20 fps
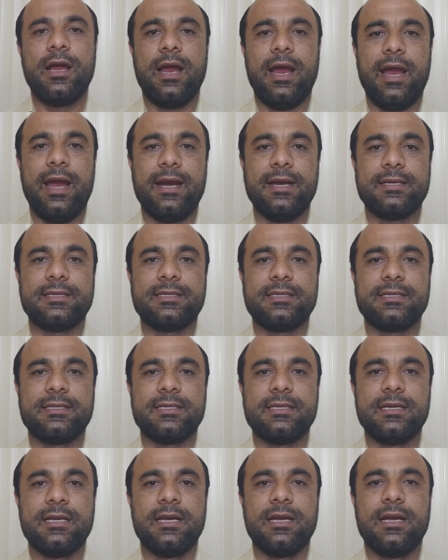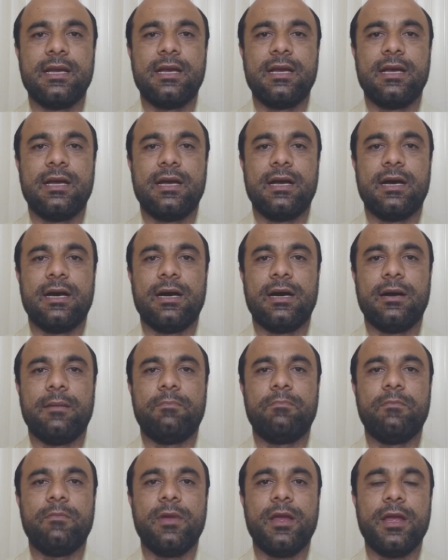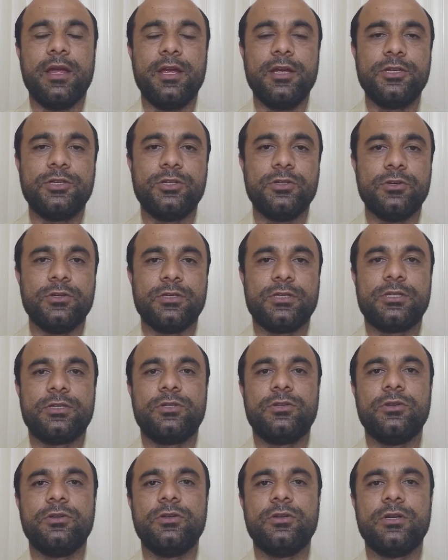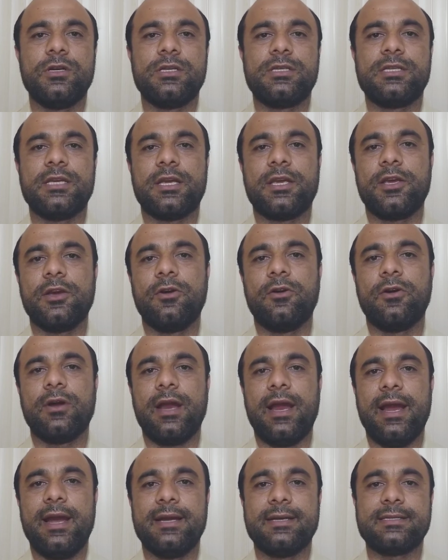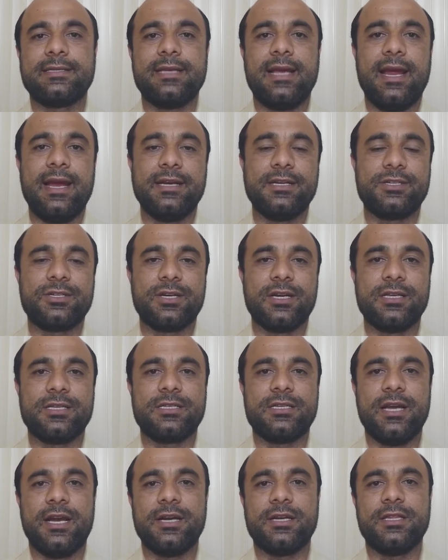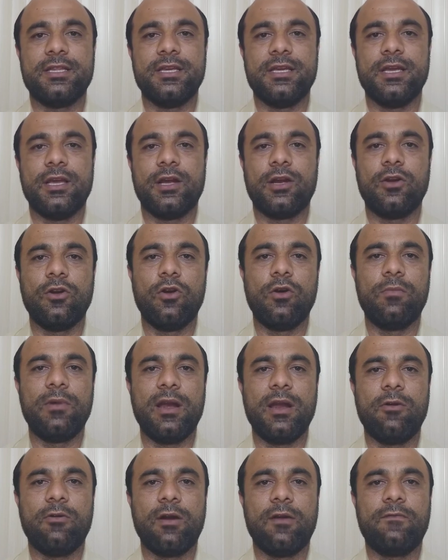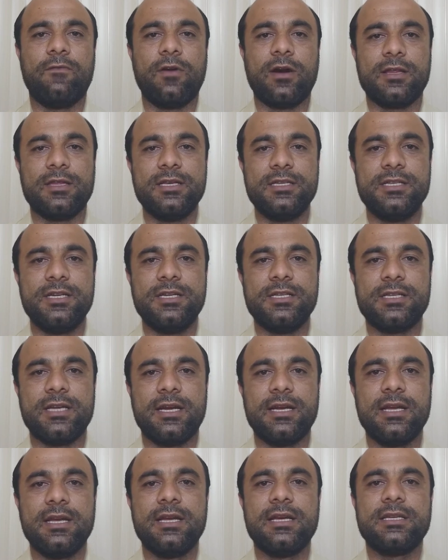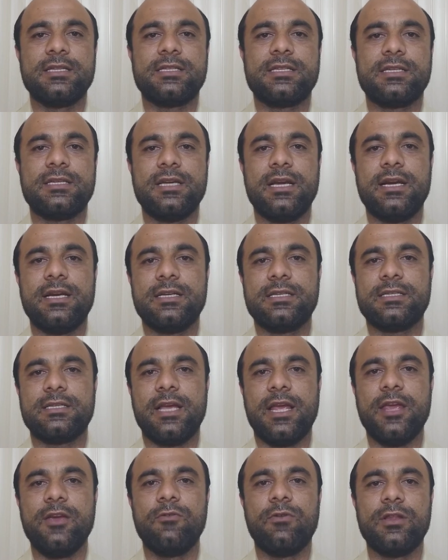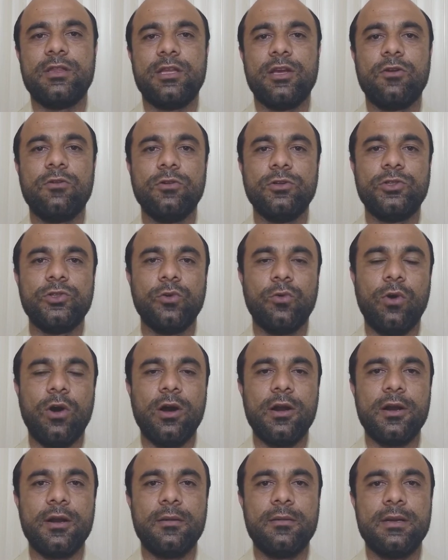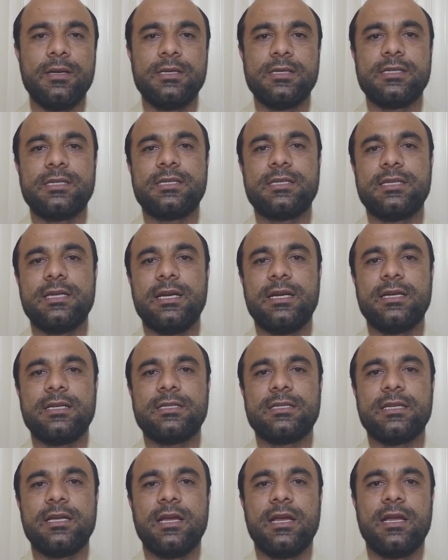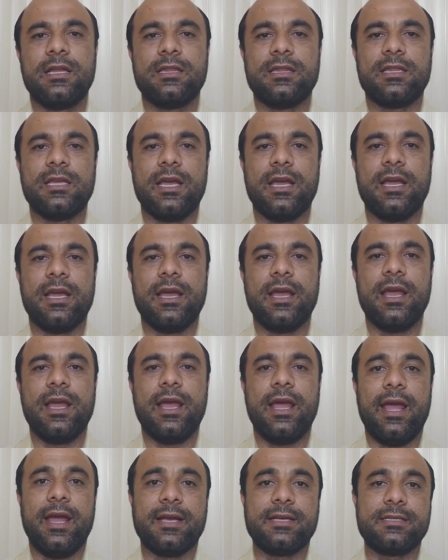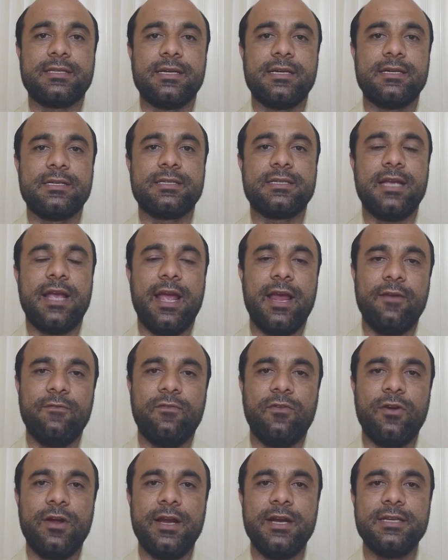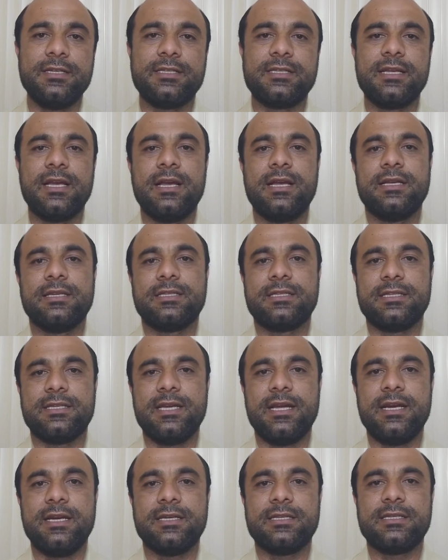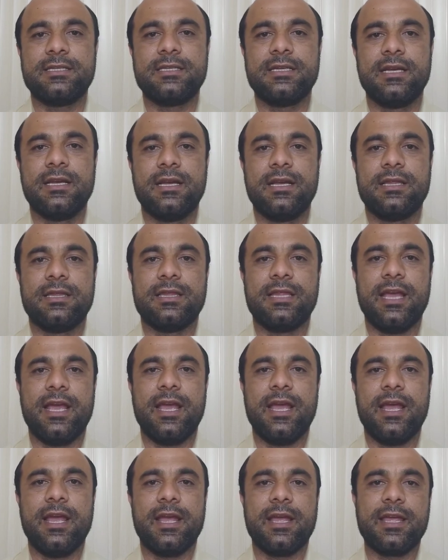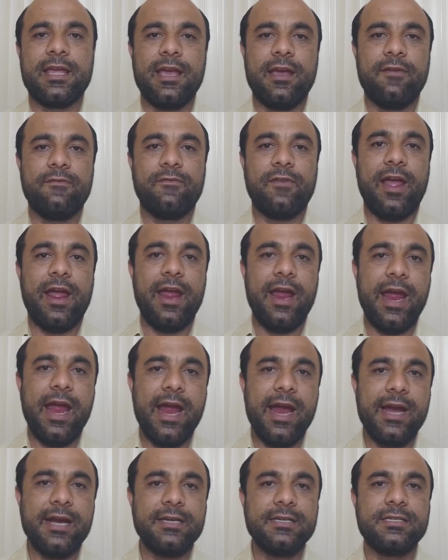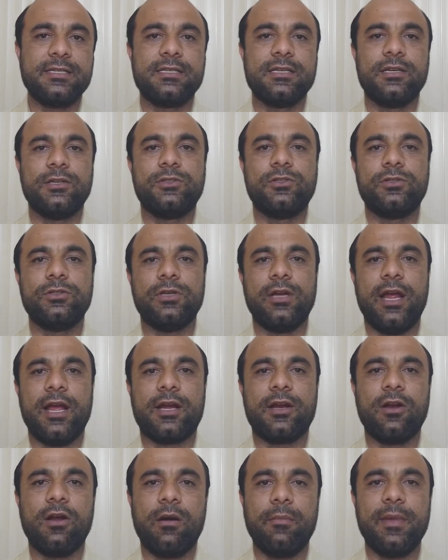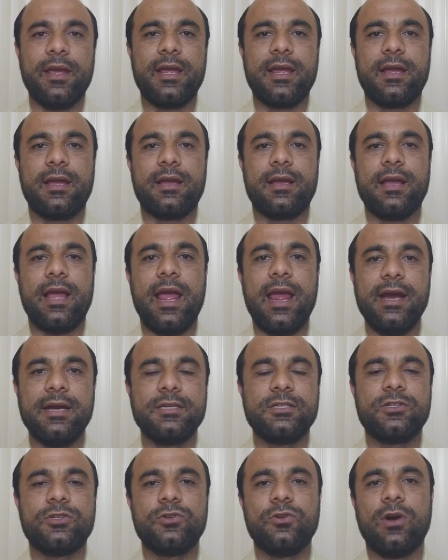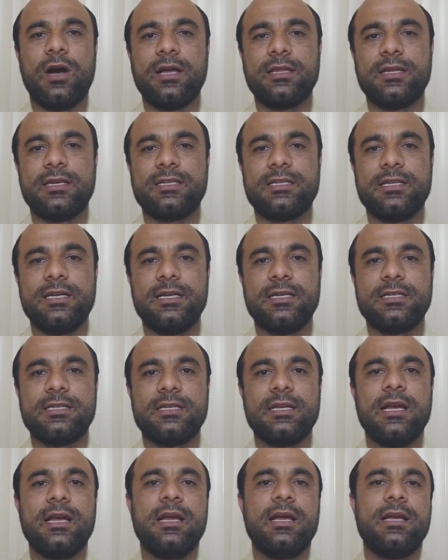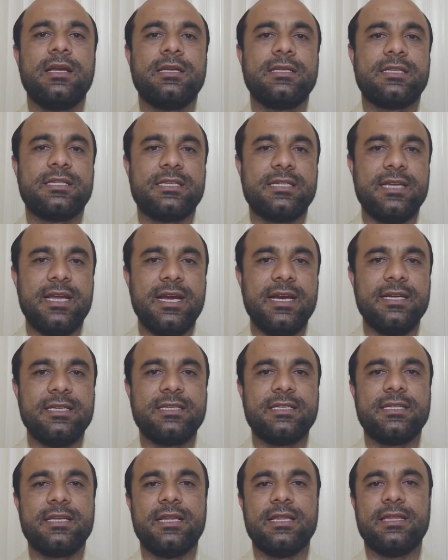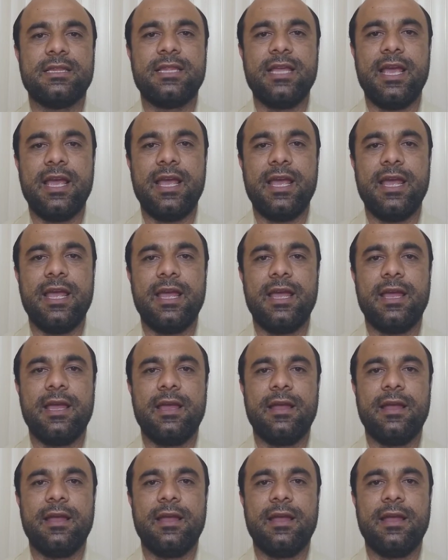its issues, to secure its interest at the global level. For this reason, states, even they go to war, states, they exert influence, states, they give aids, to economic aids to other states, states, they